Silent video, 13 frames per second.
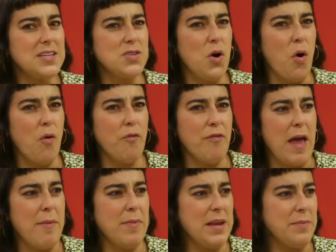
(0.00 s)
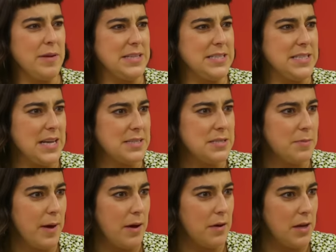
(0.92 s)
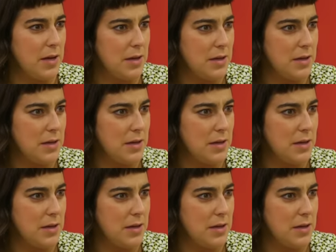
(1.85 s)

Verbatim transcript: his whole family to be dicks about it.